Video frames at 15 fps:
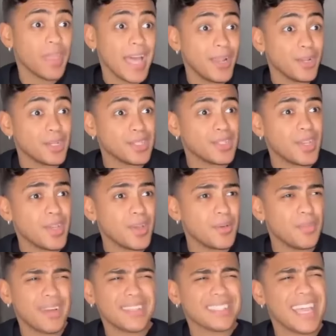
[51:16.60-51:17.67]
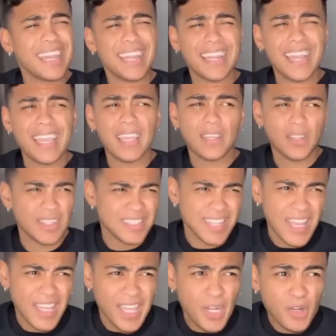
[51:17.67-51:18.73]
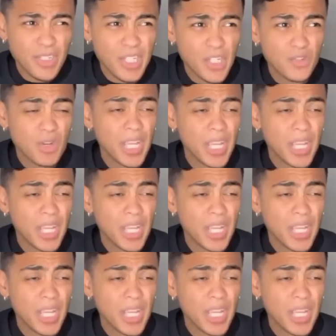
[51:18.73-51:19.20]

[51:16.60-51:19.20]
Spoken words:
Oh, that looks good, but it's kind of late. Is that an energy